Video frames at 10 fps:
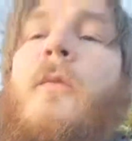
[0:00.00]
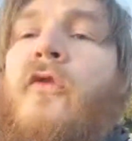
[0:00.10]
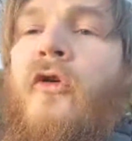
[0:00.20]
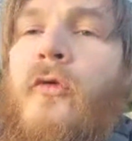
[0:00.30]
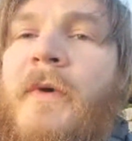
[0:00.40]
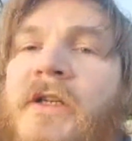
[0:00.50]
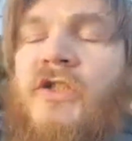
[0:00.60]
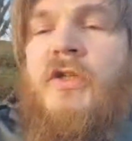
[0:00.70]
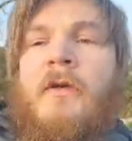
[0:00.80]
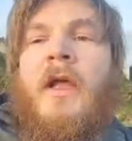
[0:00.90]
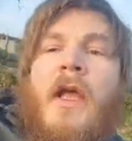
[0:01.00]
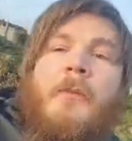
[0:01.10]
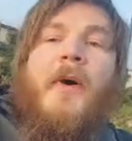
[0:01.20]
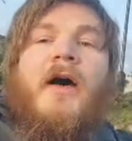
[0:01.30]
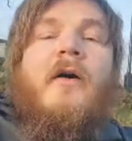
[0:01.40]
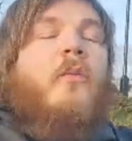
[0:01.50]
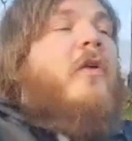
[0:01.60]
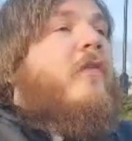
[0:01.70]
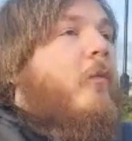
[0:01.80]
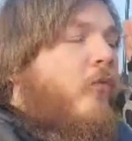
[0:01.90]
up too much but
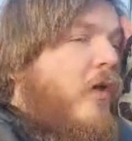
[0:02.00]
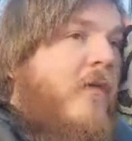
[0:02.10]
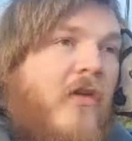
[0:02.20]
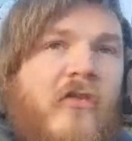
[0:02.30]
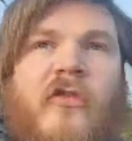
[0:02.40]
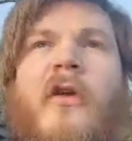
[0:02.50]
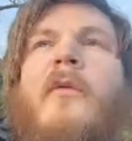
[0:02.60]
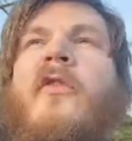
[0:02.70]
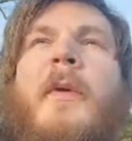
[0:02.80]
with previous history with